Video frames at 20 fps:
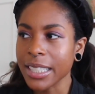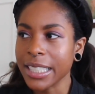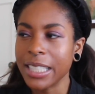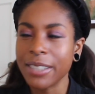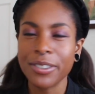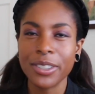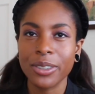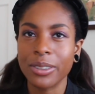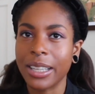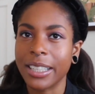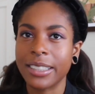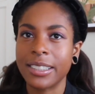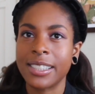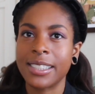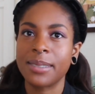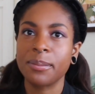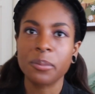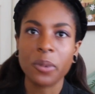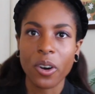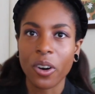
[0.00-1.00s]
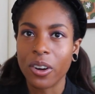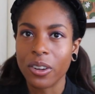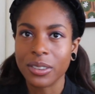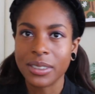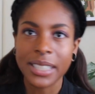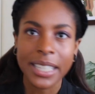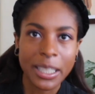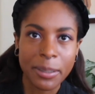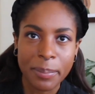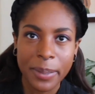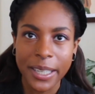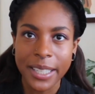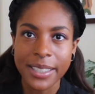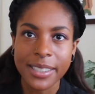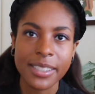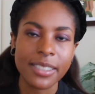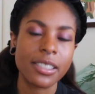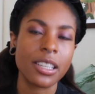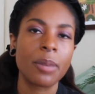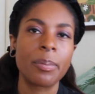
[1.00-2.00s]
gives you like small
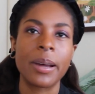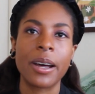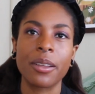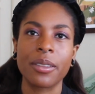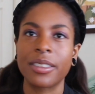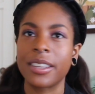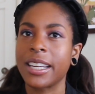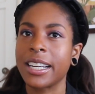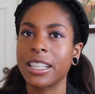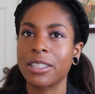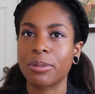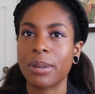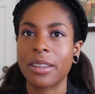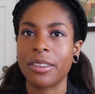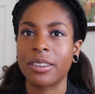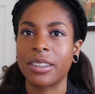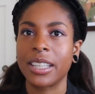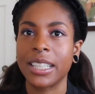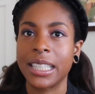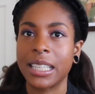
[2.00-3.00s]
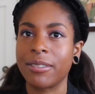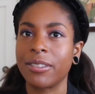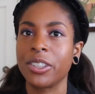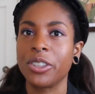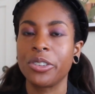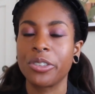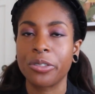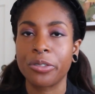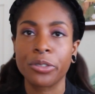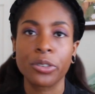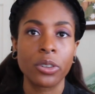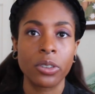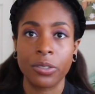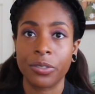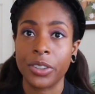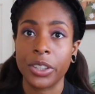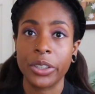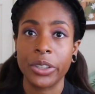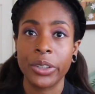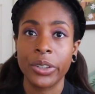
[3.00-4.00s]
tidbits about things rather than giving you a full
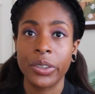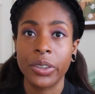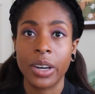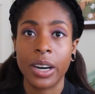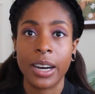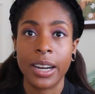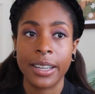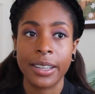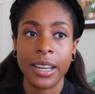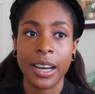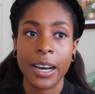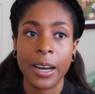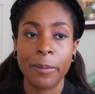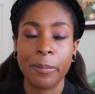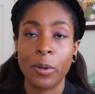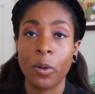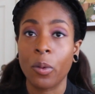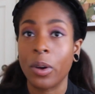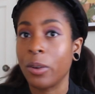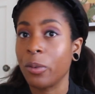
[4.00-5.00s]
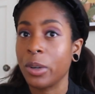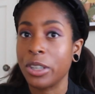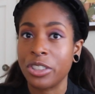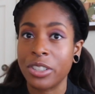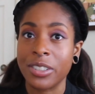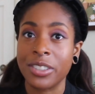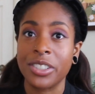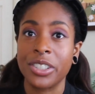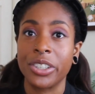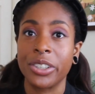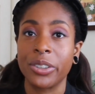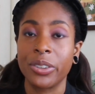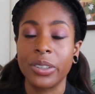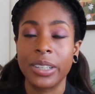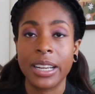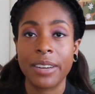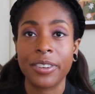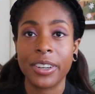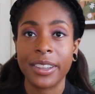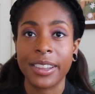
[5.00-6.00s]
view on what witches do
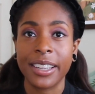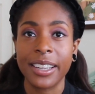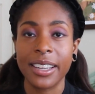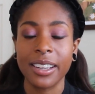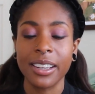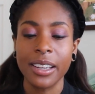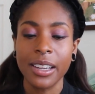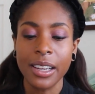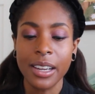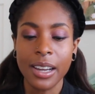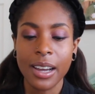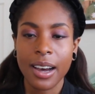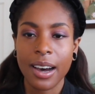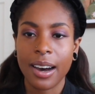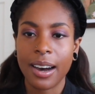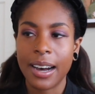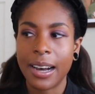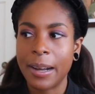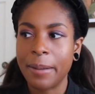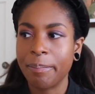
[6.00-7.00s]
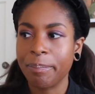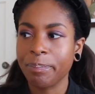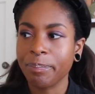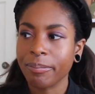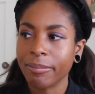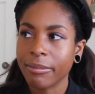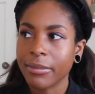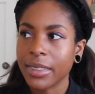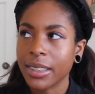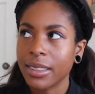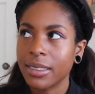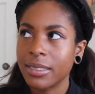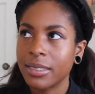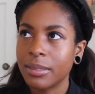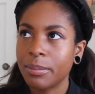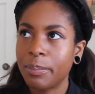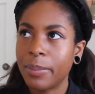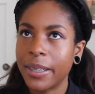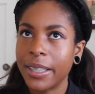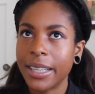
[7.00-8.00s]
and everything.
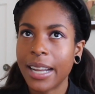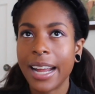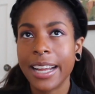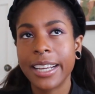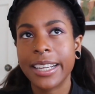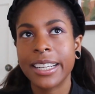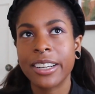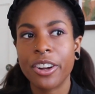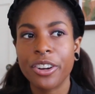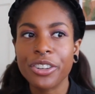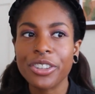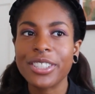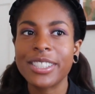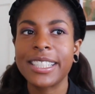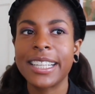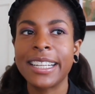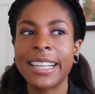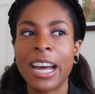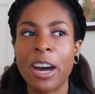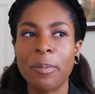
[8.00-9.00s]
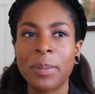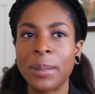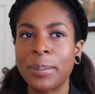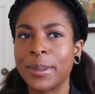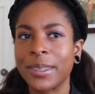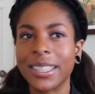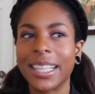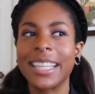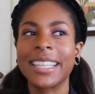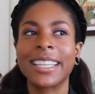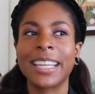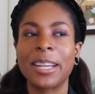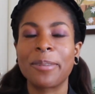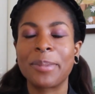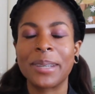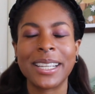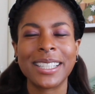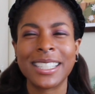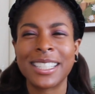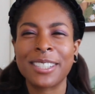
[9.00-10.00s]
But I can understand how people like
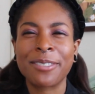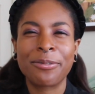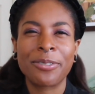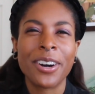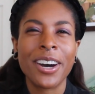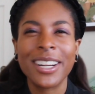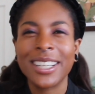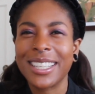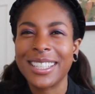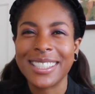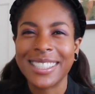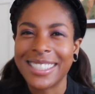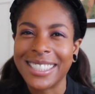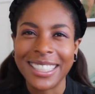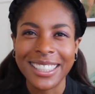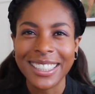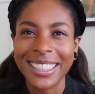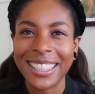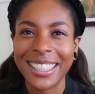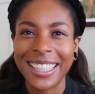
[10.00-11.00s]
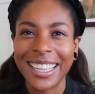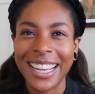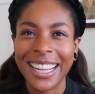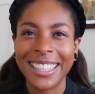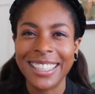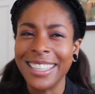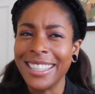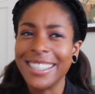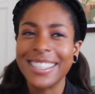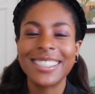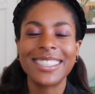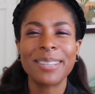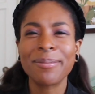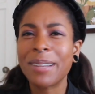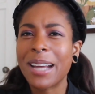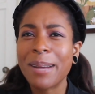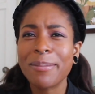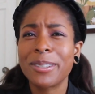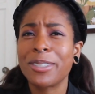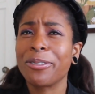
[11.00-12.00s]
it, because it's fun and silly, and
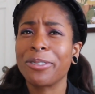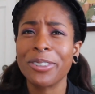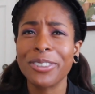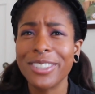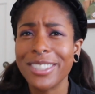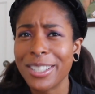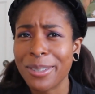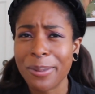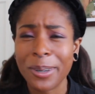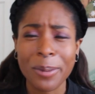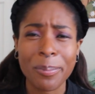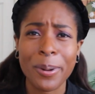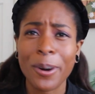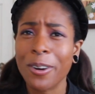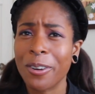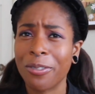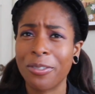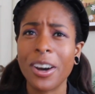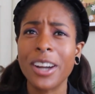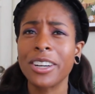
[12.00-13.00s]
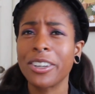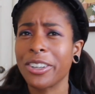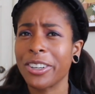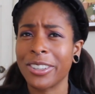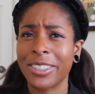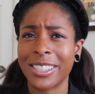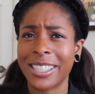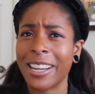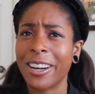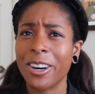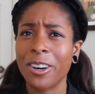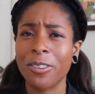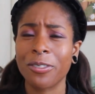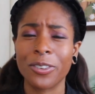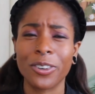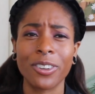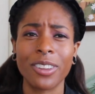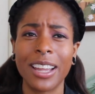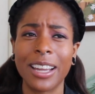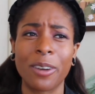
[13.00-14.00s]
sometimes you really just want to poke fun on
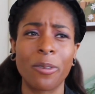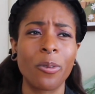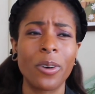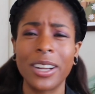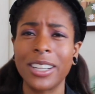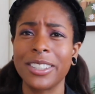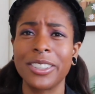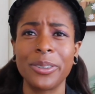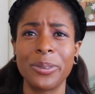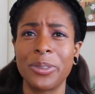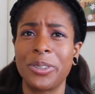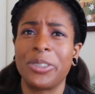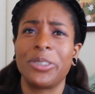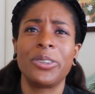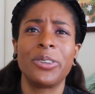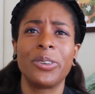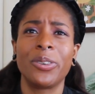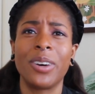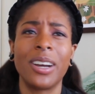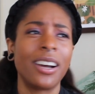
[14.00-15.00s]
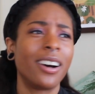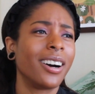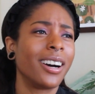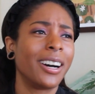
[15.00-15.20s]
yourself or like what you do